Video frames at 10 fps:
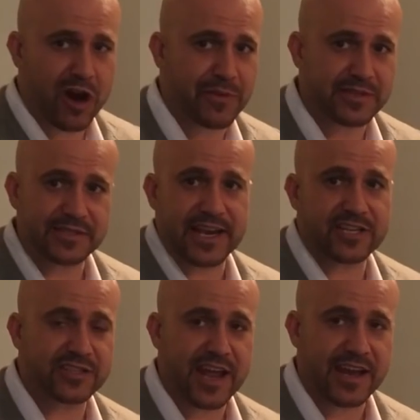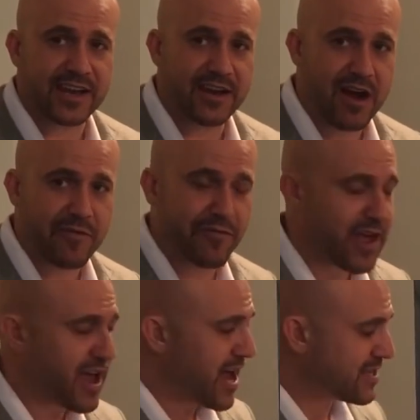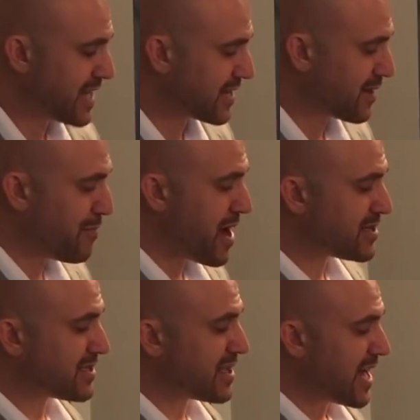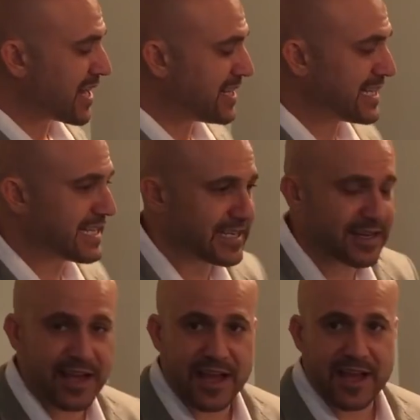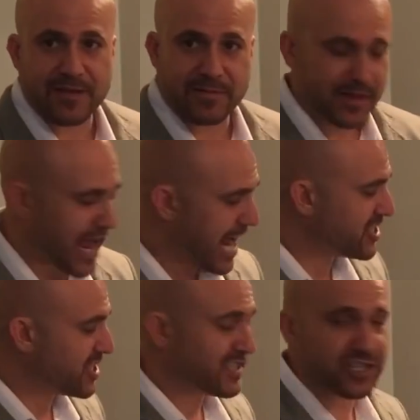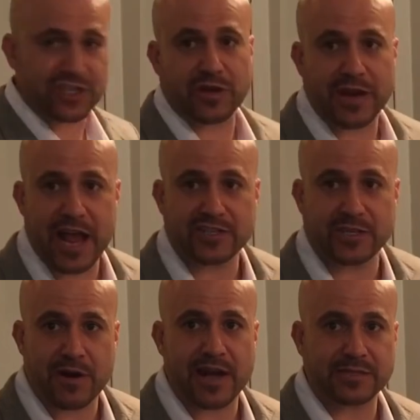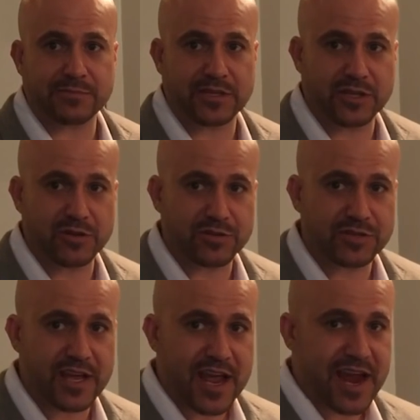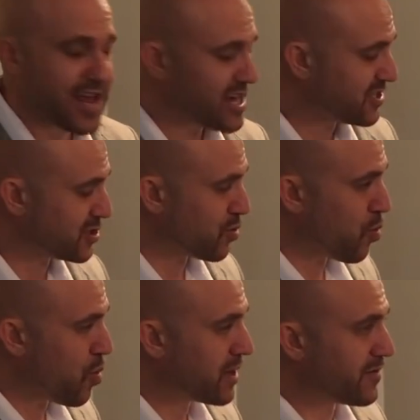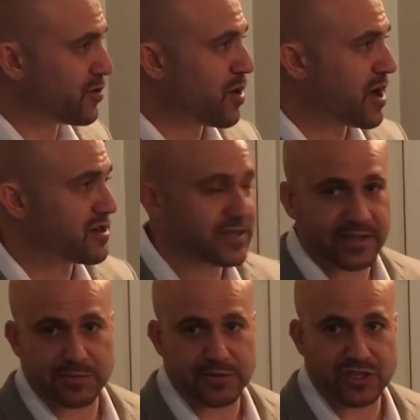carpet stains you can't get off. It's like the best cleaning agent that you can actually possibly use. And that's just one of the waters that this